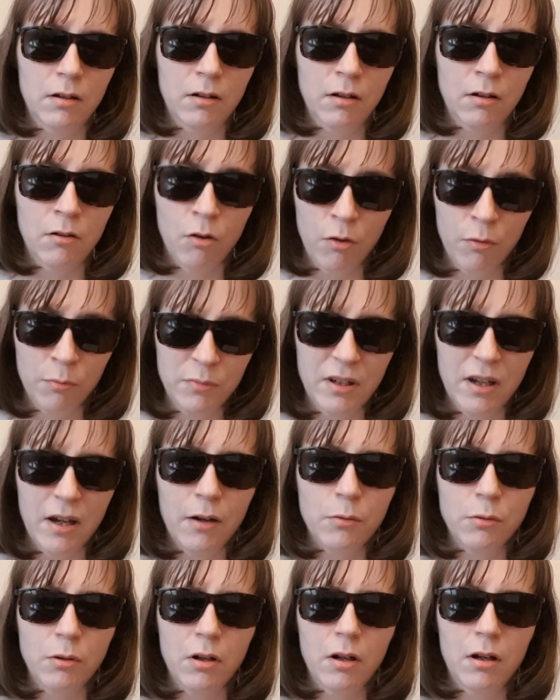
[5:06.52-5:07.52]
calm
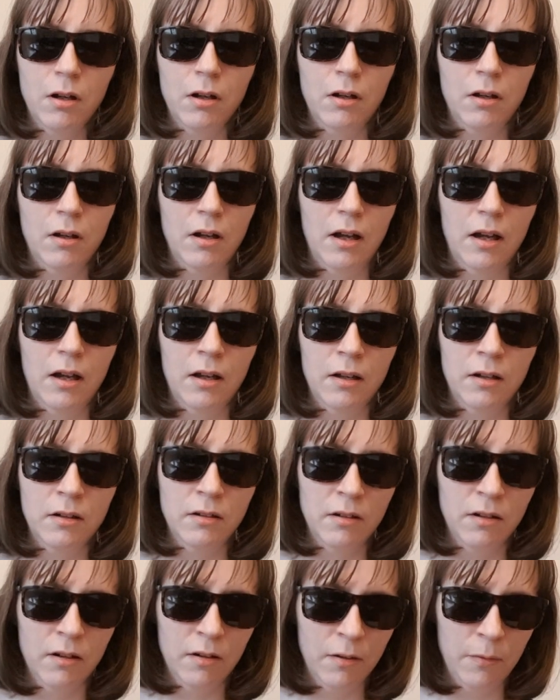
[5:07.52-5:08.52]
down,
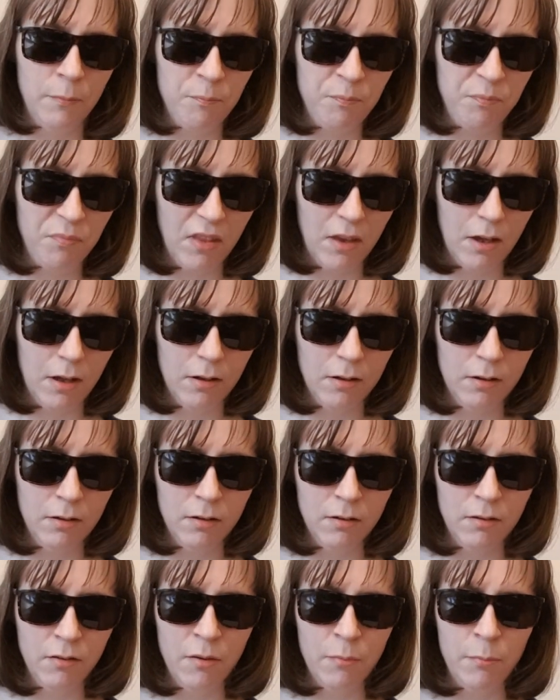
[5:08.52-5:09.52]
and
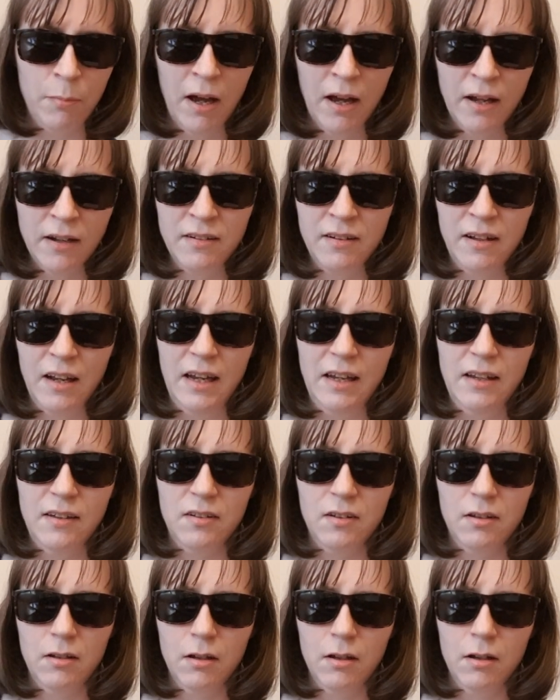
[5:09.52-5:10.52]
the bad
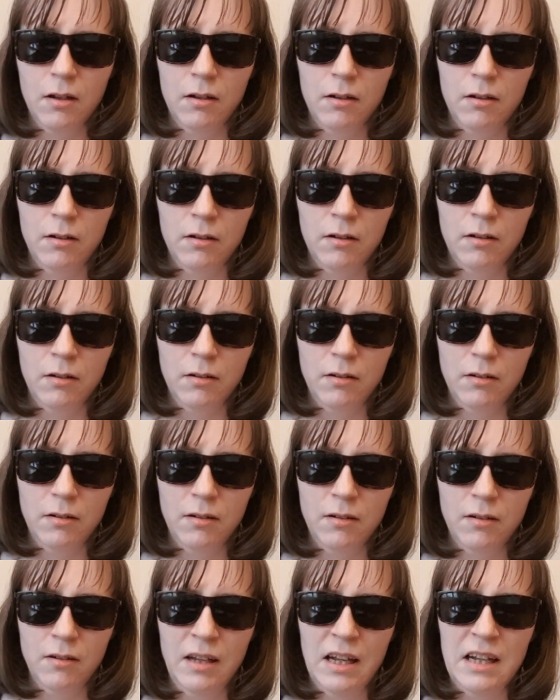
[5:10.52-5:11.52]
days
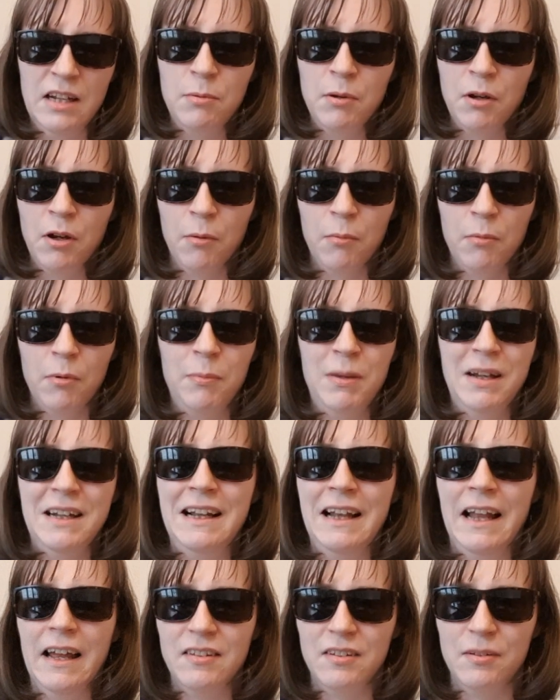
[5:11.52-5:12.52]
tend to become a bit
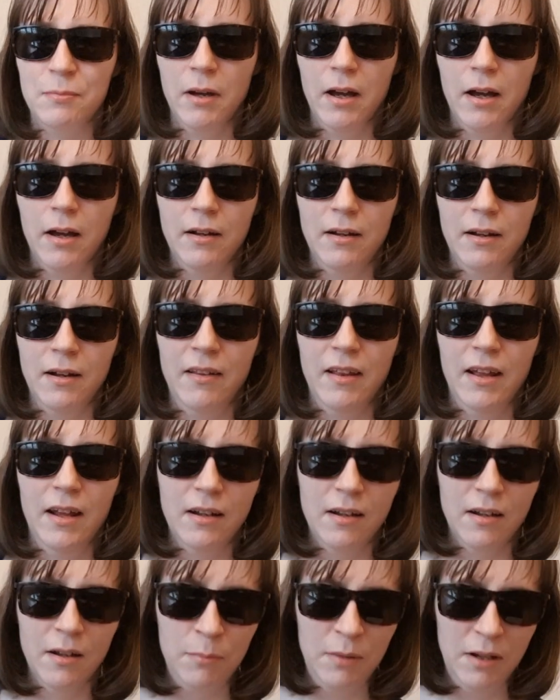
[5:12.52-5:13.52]
less bad, and
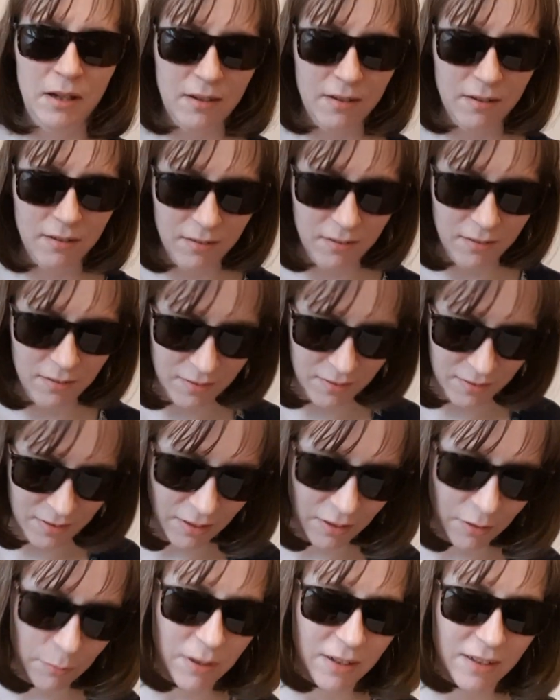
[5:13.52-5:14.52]
then
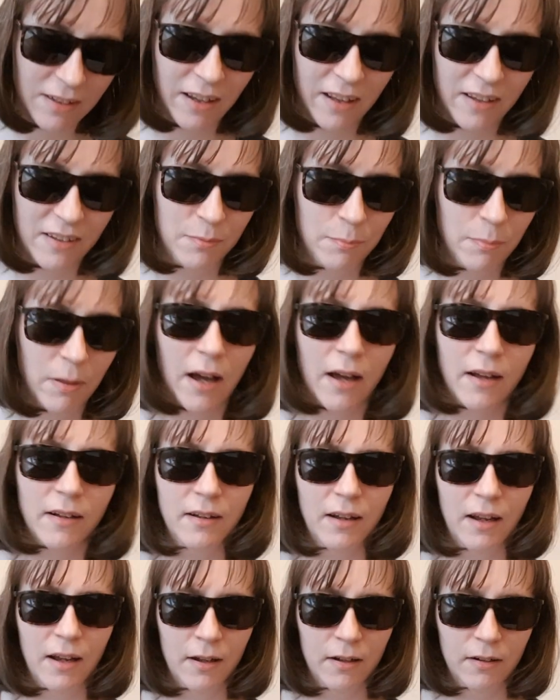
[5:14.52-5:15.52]
still a bit less bad,
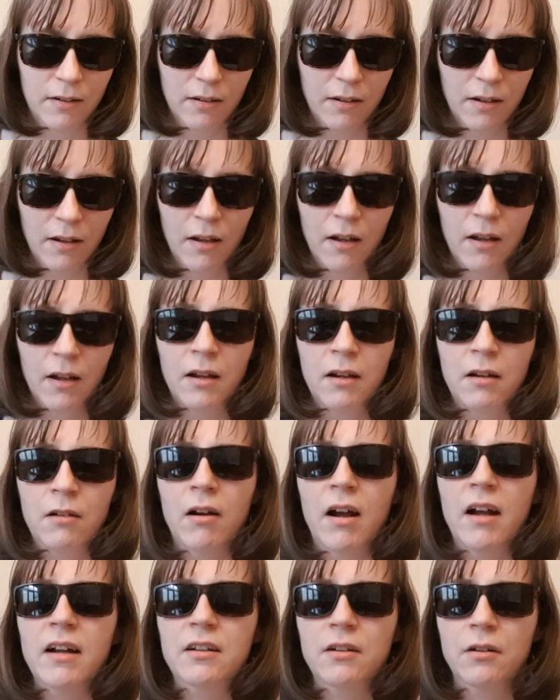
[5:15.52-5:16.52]
and
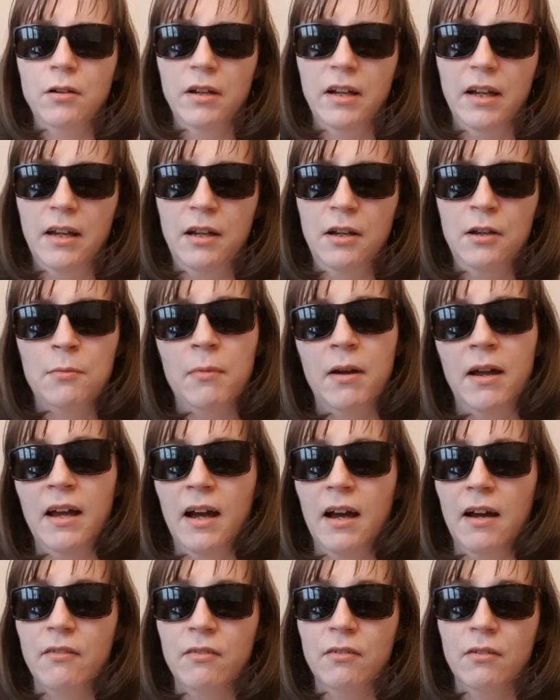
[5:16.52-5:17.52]
gradually you may
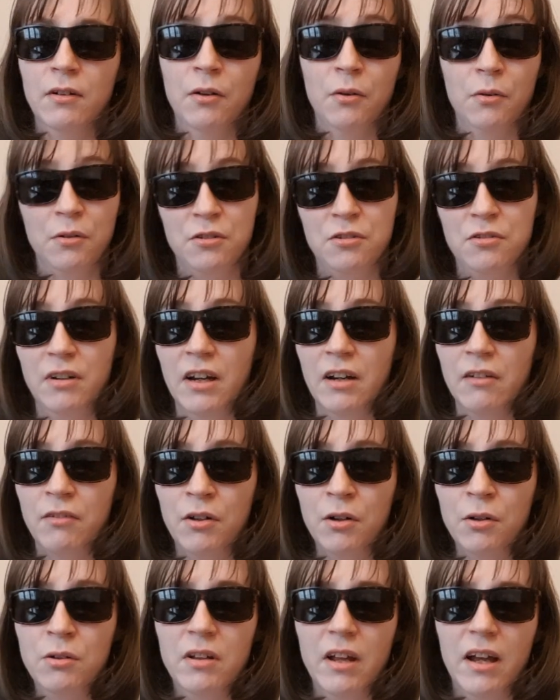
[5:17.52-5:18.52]
have a long string of
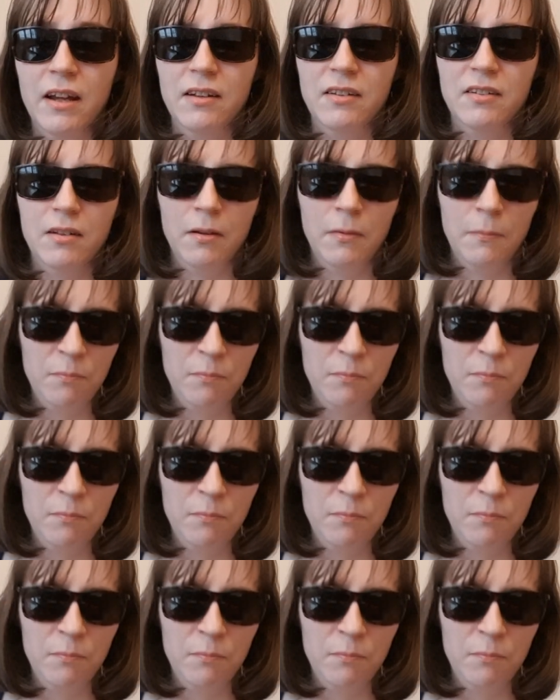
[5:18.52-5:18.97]
good days.